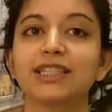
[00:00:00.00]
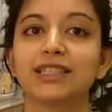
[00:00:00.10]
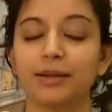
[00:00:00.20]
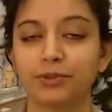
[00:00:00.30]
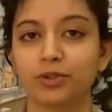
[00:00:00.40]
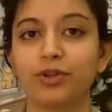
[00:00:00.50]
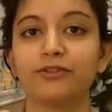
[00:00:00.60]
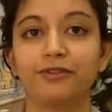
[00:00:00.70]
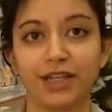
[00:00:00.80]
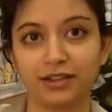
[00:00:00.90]
in
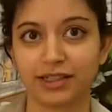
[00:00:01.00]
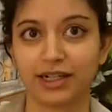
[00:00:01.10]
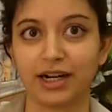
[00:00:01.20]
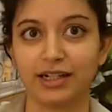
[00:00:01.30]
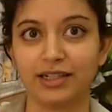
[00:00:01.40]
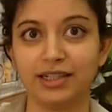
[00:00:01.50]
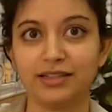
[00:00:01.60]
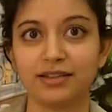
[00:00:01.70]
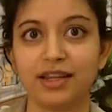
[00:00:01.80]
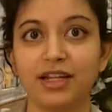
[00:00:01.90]
subsequent fecal
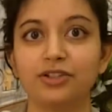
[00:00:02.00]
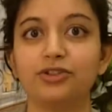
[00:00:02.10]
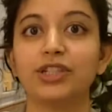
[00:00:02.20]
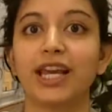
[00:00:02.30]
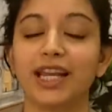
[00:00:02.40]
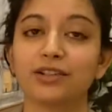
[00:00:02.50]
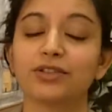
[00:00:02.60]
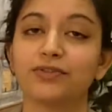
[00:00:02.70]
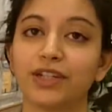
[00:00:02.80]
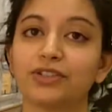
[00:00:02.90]
incontinence due to anal
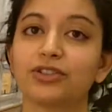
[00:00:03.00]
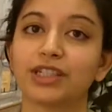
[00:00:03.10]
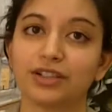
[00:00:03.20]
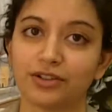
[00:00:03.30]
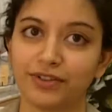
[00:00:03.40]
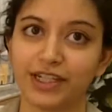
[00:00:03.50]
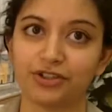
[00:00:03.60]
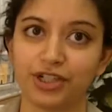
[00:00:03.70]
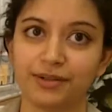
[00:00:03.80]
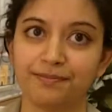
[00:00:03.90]
sphincter
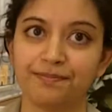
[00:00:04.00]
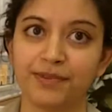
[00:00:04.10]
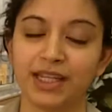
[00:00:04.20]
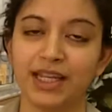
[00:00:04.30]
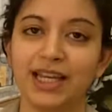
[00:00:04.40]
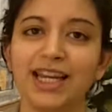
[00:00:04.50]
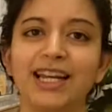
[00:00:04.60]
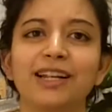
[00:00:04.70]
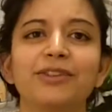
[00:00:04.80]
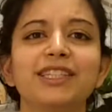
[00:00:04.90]
denervation.
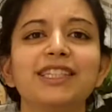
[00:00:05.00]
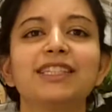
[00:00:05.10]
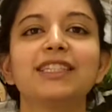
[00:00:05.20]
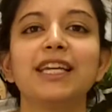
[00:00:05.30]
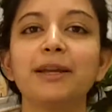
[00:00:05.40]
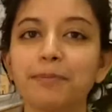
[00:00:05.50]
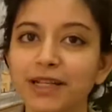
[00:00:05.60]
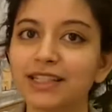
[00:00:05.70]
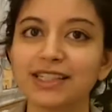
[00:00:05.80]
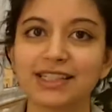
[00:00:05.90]
Now, this is
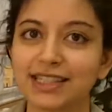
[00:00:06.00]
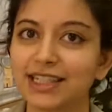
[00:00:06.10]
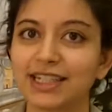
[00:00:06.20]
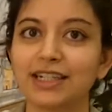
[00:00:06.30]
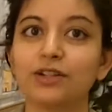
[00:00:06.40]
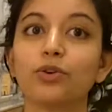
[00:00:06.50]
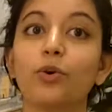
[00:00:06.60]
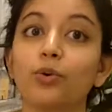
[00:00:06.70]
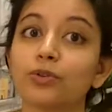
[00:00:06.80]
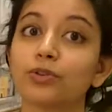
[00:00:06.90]
typically seen in an
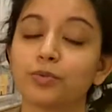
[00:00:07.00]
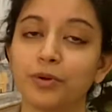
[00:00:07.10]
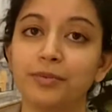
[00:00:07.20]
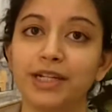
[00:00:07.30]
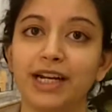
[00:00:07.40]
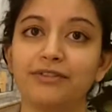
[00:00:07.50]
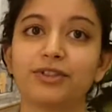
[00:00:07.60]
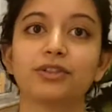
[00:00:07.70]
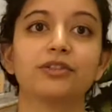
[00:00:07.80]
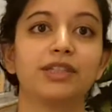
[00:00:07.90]
older woman
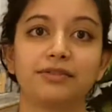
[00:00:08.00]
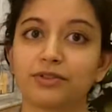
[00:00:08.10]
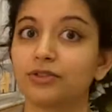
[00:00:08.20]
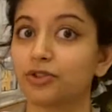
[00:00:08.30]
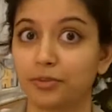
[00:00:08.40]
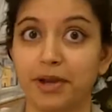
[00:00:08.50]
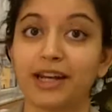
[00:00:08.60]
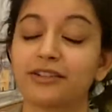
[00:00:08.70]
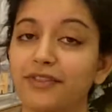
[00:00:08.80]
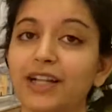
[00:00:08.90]
after several
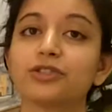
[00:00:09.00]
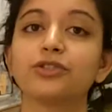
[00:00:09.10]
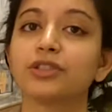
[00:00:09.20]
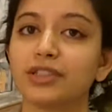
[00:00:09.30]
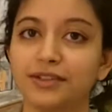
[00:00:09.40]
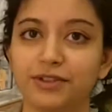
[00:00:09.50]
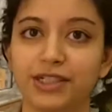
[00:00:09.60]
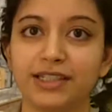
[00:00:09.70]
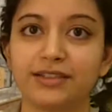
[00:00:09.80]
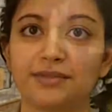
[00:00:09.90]
traumatic vaginal
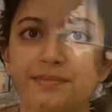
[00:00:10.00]
deliveries.